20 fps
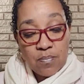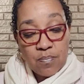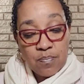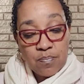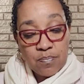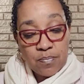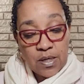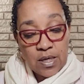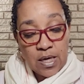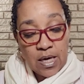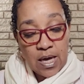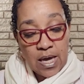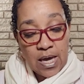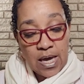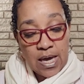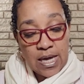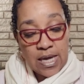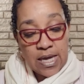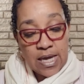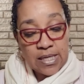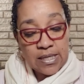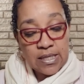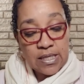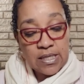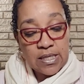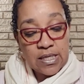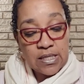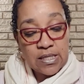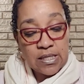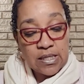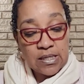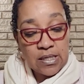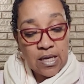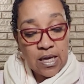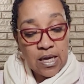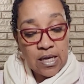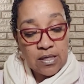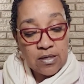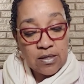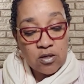Okay, and then this is
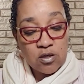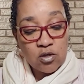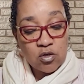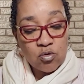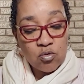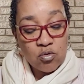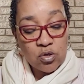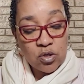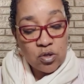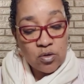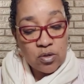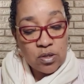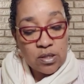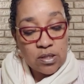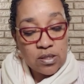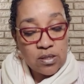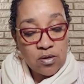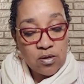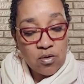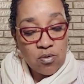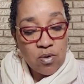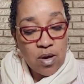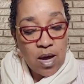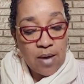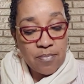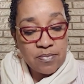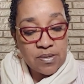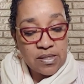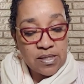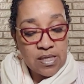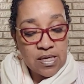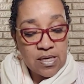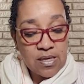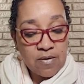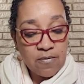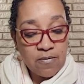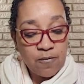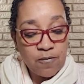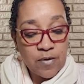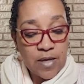the Ace of Swords. So, so I'm
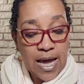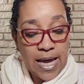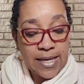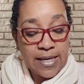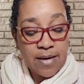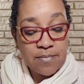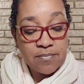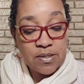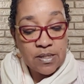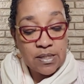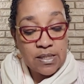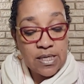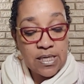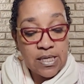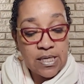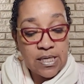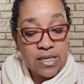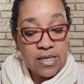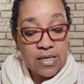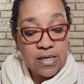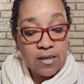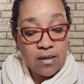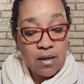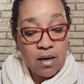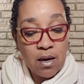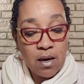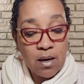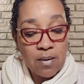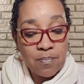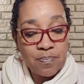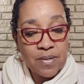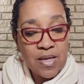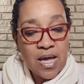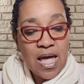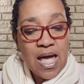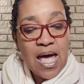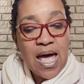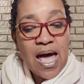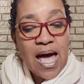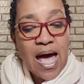seeing flight. I'm seeing, um,
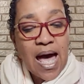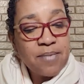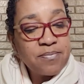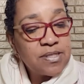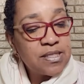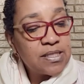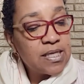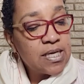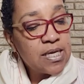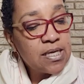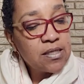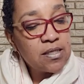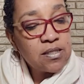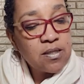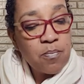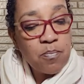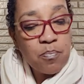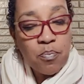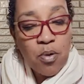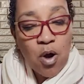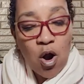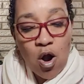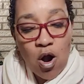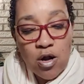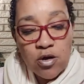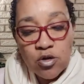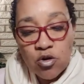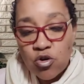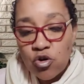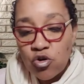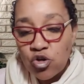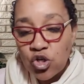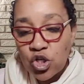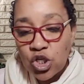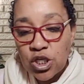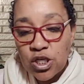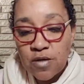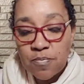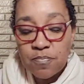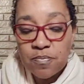I'm seeing some
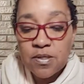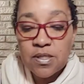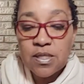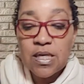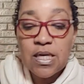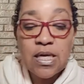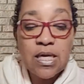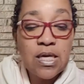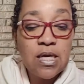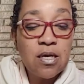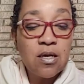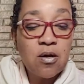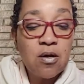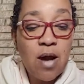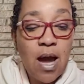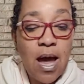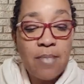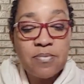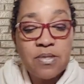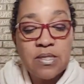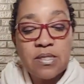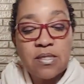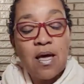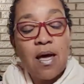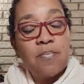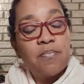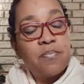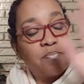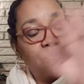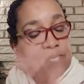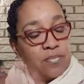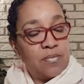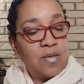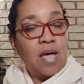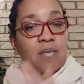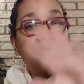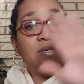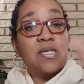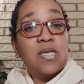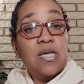partnerships here. I'm, I'm
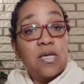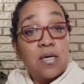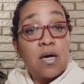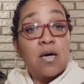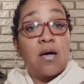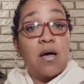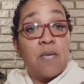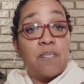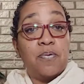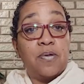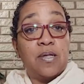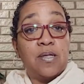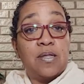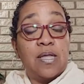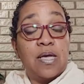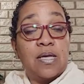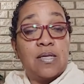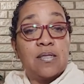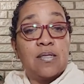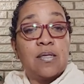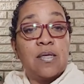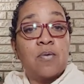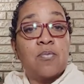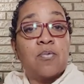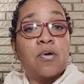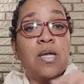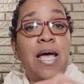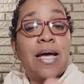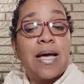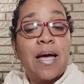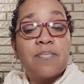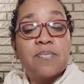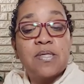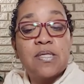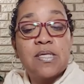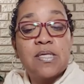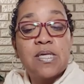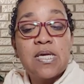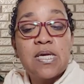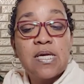I'm seeing a couple of things, Libra. Like I'm
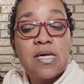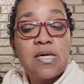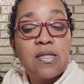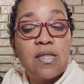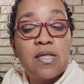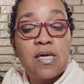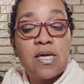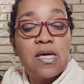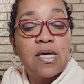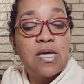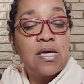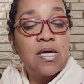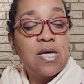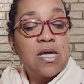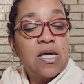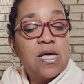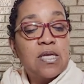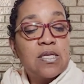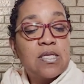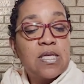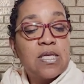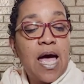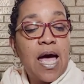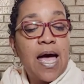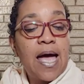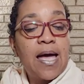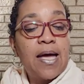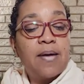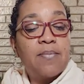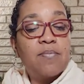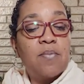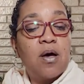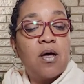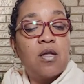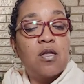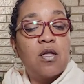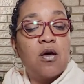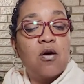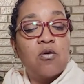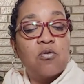seeing the time
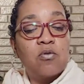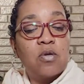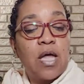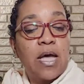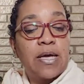alone.